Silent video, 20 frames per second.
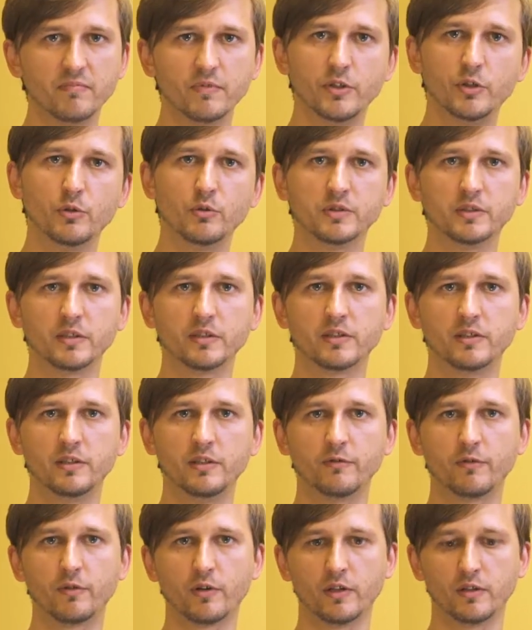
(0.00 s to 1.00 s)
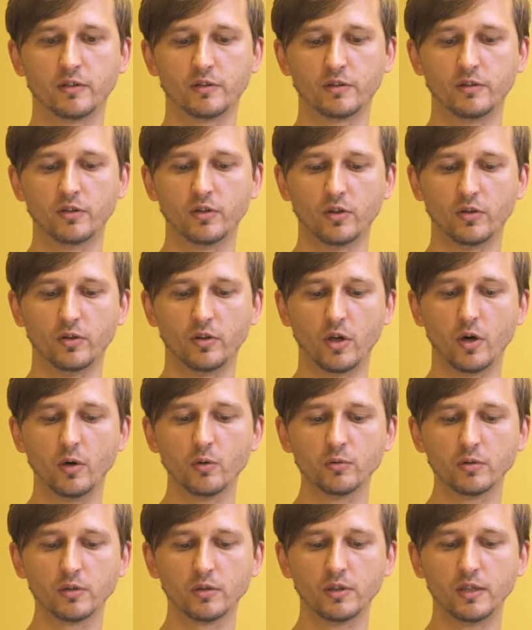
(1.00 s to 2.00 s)
using different
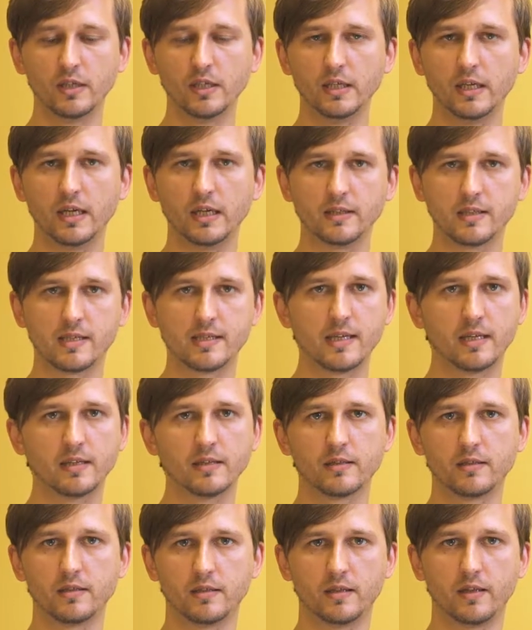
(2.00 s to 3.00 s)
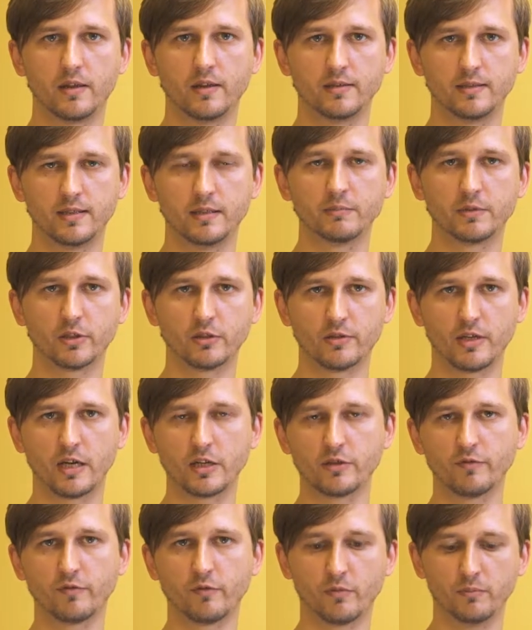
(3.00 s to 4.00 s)
node and send the same
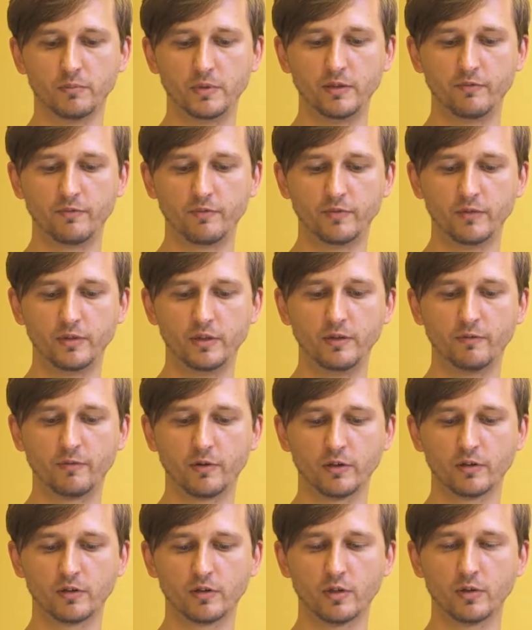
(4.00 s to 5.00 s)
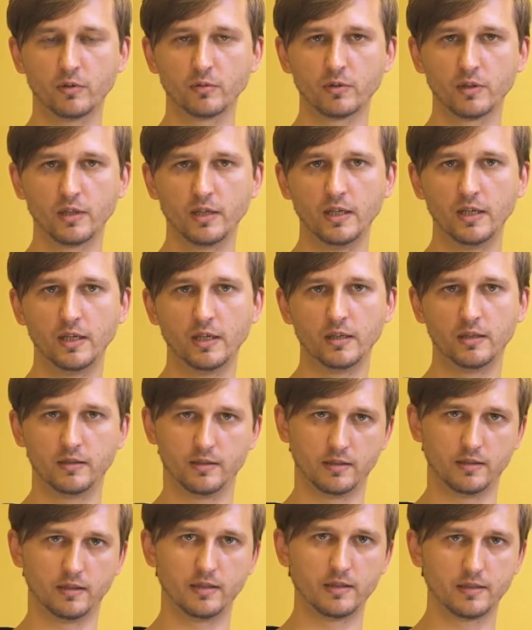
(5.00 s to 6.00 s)
transaction from different node
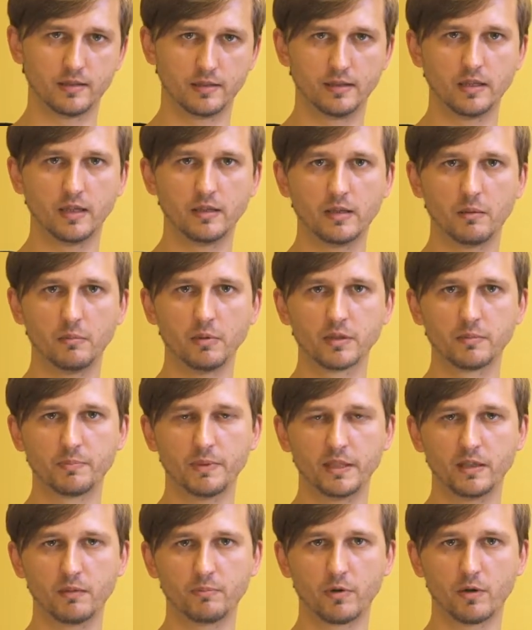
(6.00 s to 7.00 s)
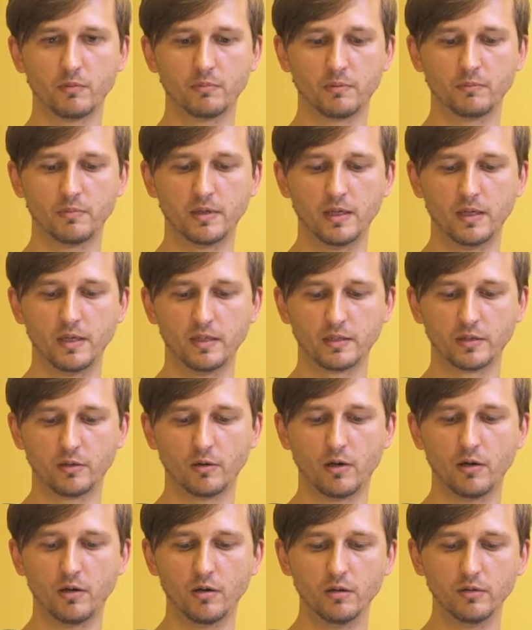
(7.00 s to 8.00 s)
as a double spending problem. So
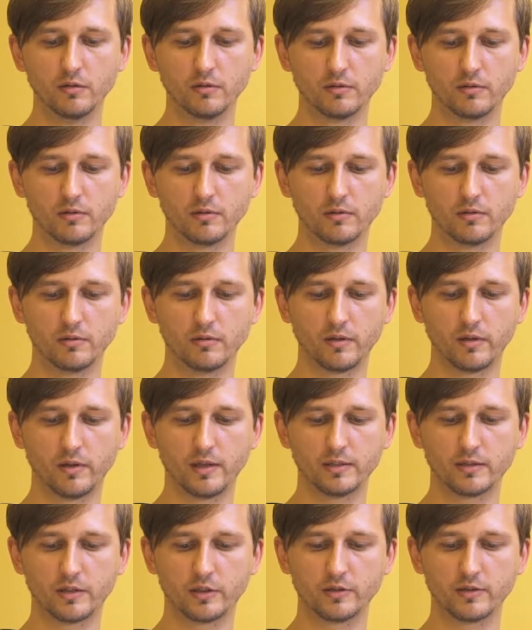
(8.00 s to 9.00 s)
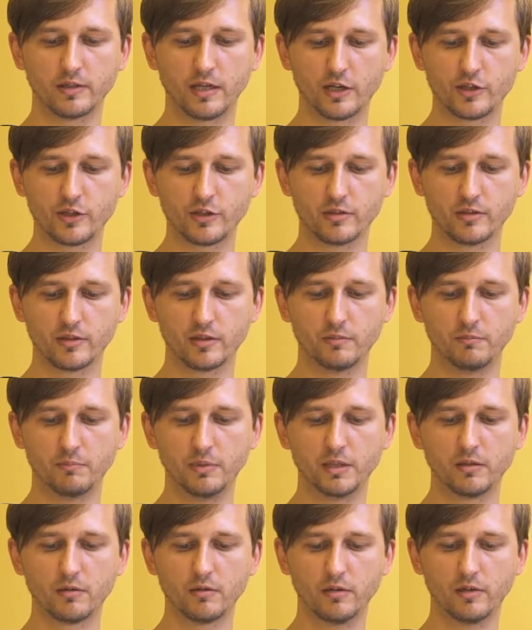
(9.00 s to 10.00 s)
all the transactions in
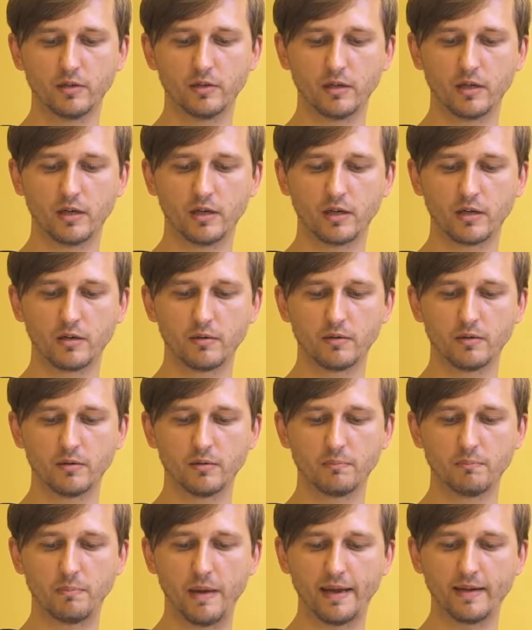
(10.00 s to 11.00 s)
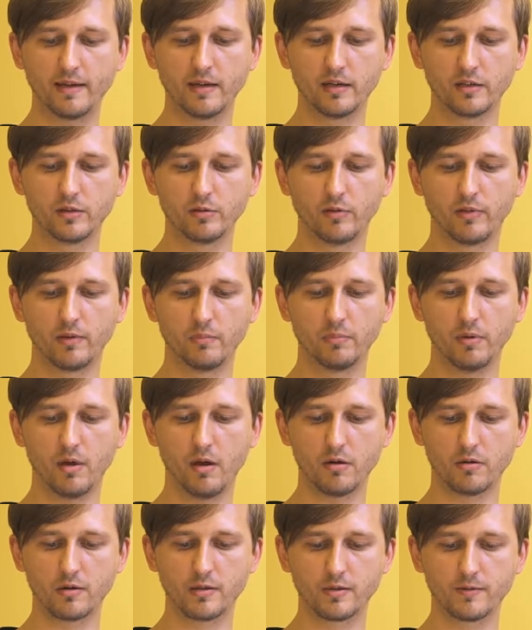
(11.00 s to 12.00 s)
Bitcoin are packing to the
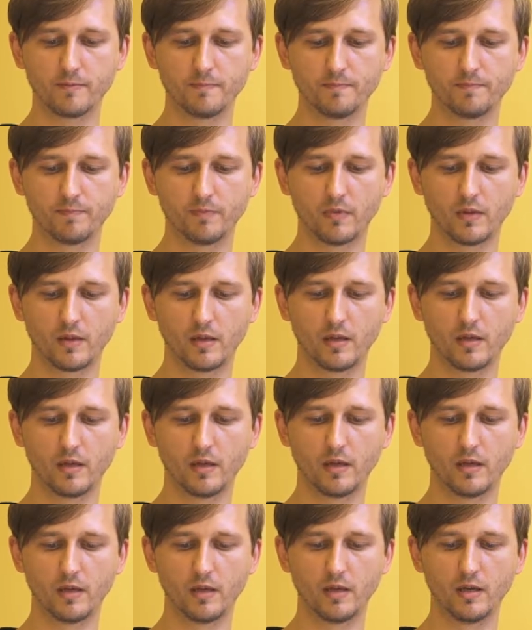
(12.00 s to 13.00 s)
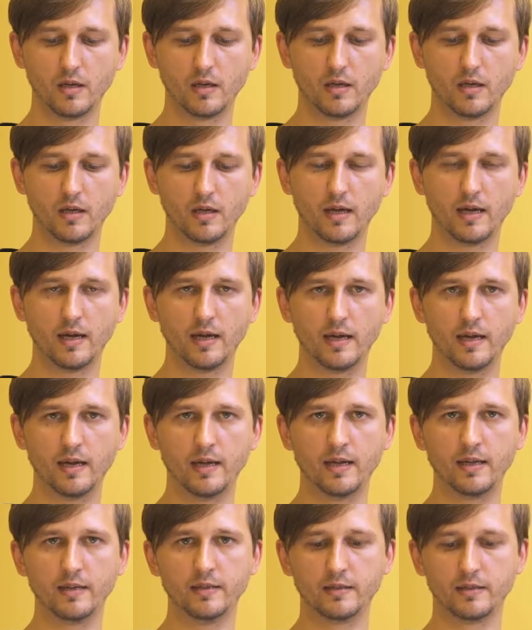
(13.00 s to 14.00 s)
blocks.
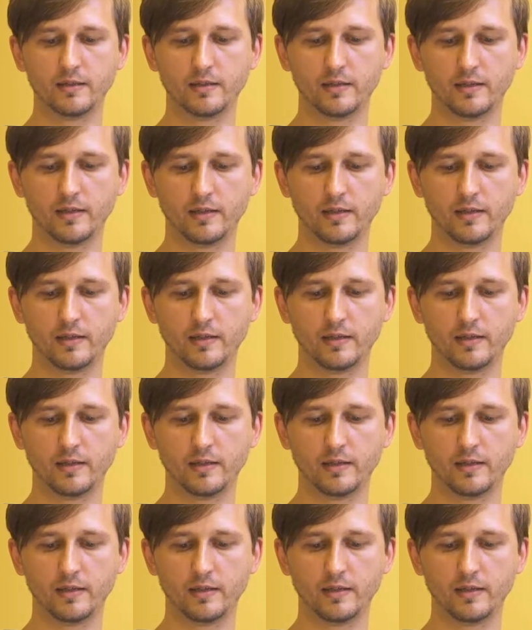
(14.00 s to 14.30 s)
And